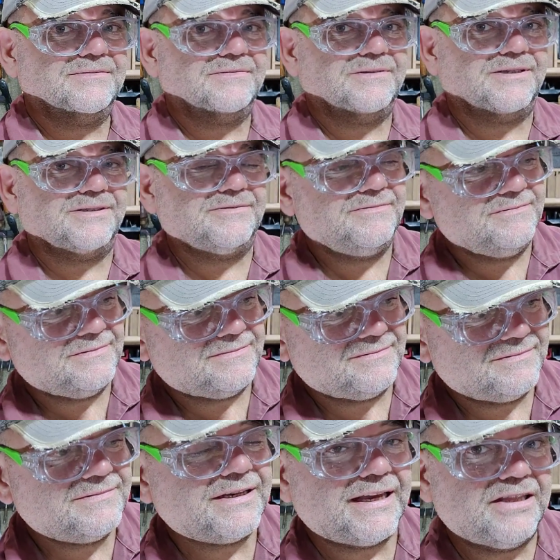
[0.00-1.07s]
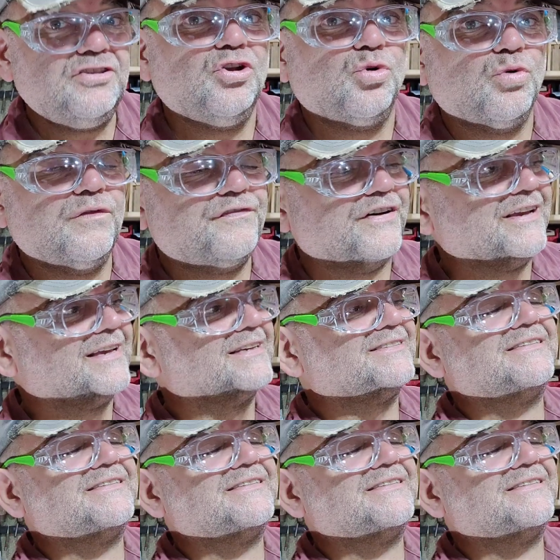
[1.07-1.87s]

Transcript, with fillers: Well, in Norfolk,